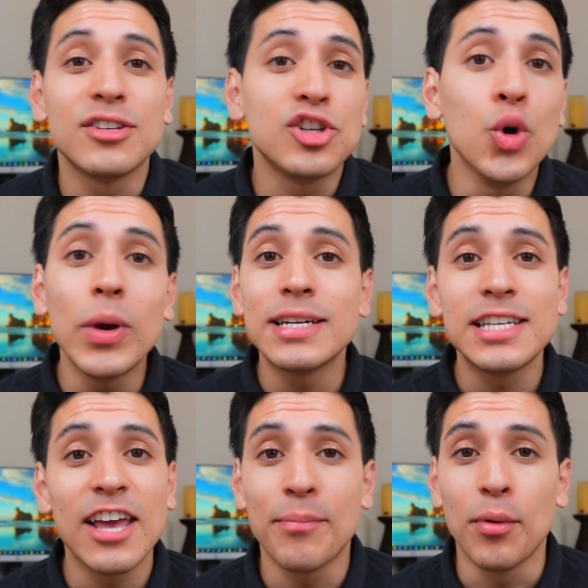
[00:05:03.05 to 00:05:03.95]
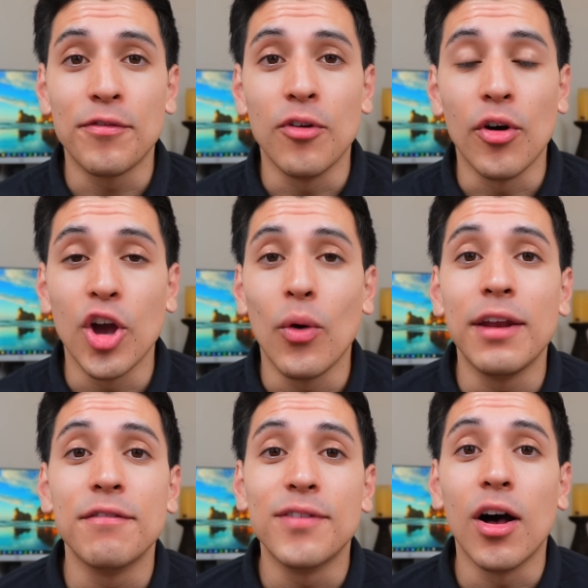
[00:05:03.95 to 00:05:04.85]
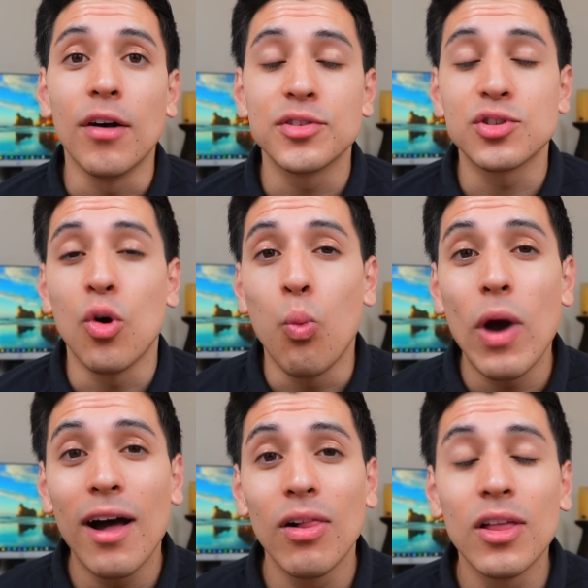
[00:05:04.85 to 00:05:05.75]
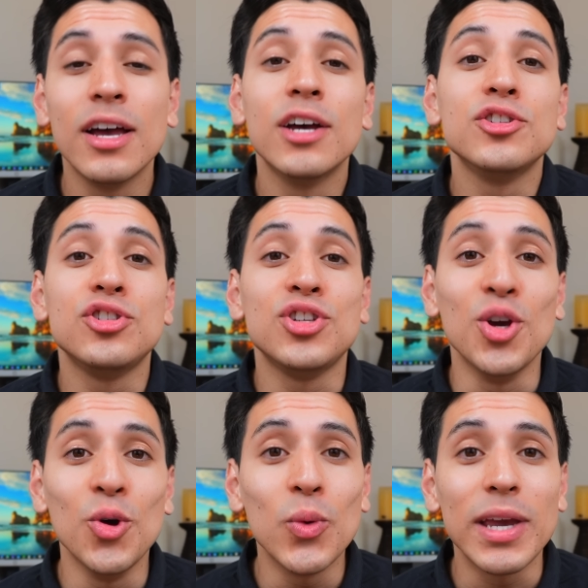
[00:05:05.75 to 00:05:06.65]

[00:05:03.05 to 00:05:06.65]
2 ETF portfolio involves, well, 2